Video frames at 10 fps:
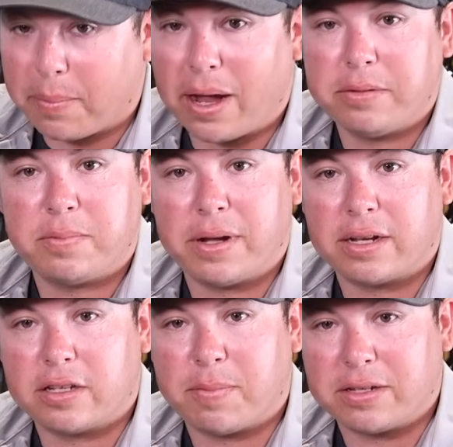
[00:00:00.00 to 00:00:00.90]
a pipe spec
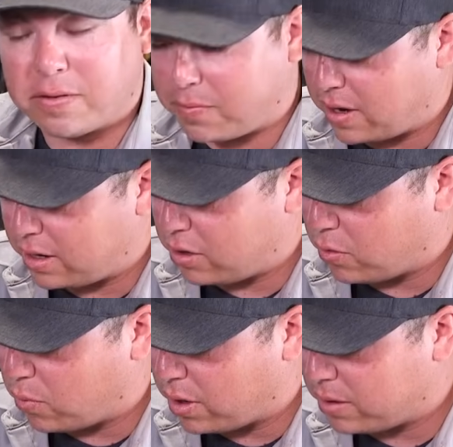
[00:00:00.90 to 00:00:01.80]
specifying, you
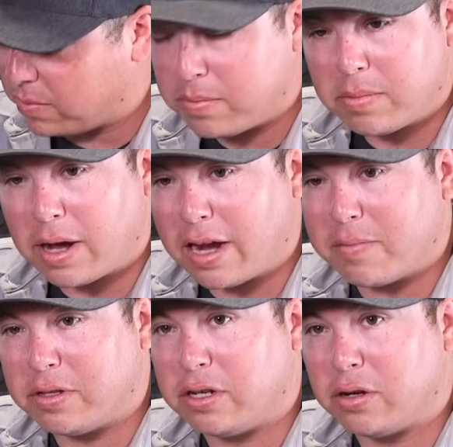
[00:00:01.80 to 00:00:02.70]
know, what kind of
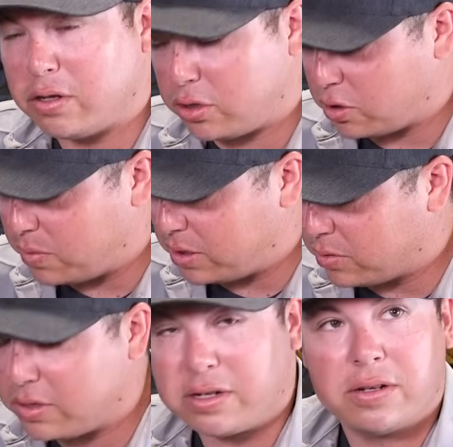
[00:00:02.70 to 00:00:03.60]
material you should be
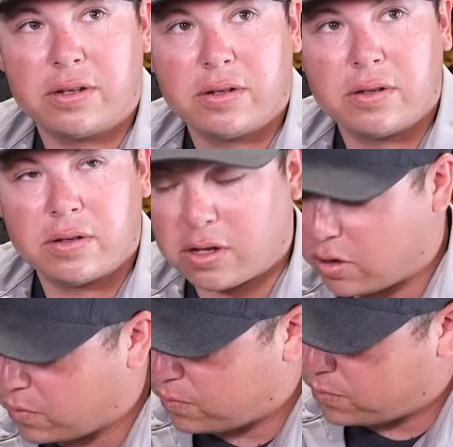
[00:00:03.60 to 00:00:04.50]
using. You
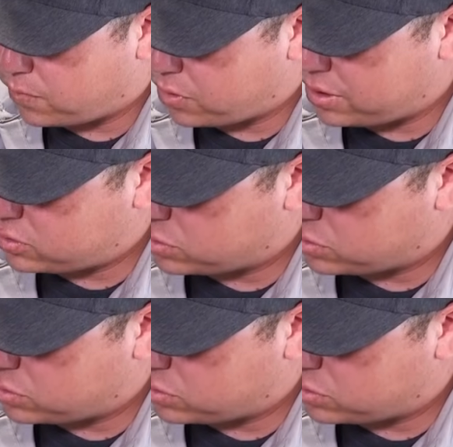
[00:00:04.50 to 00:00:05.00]
know, for this,